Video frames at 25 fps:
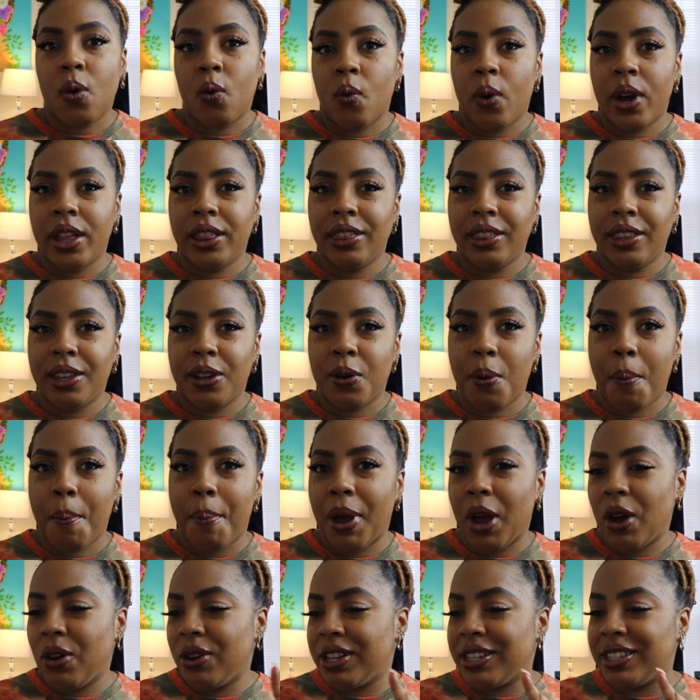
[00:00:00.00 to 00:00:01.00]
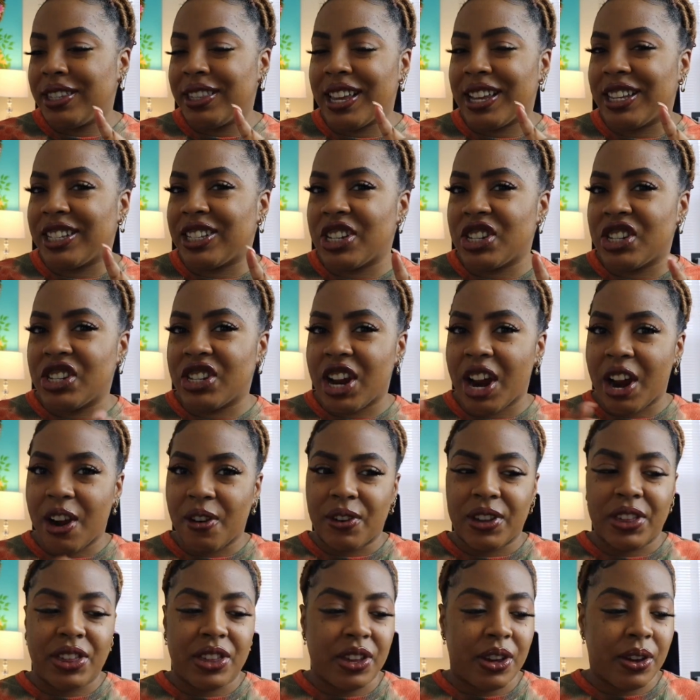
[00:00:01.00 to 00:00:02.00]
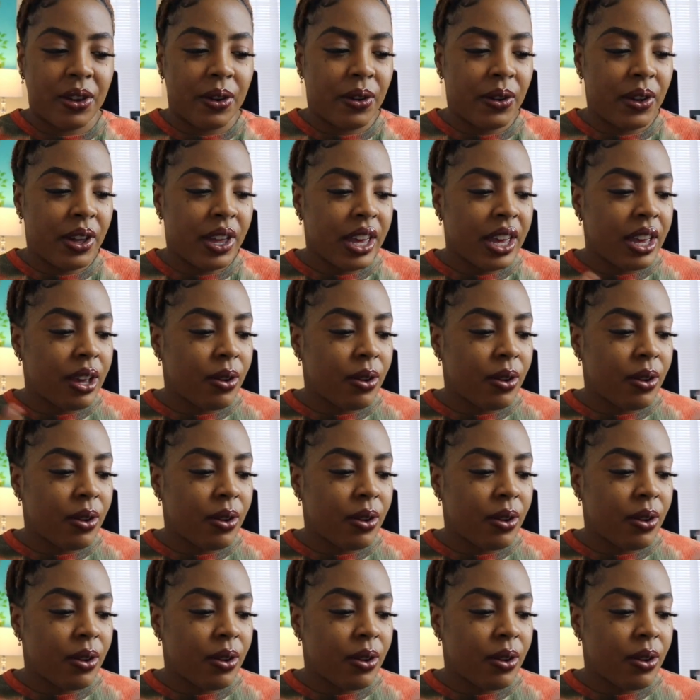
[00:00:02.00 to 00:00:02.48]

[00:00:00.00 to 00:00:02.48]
One little bonus thing to share with you.